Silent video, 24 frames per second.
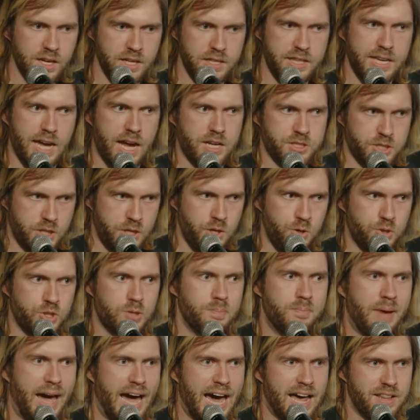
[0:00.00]
the
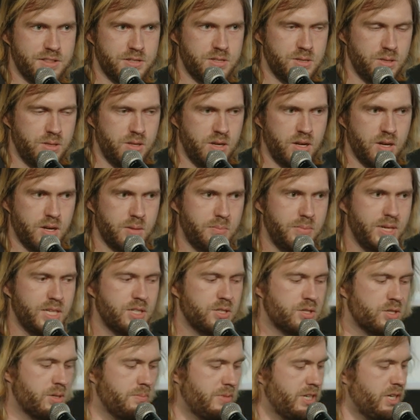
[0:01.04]
execution path so that it can be
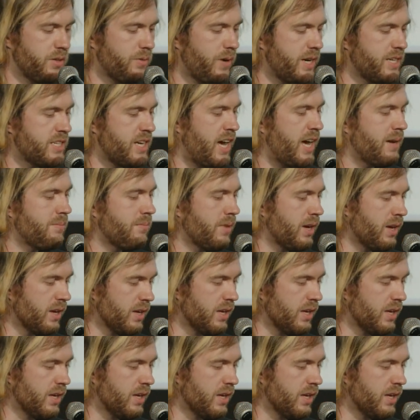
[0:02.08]
determined at runtime,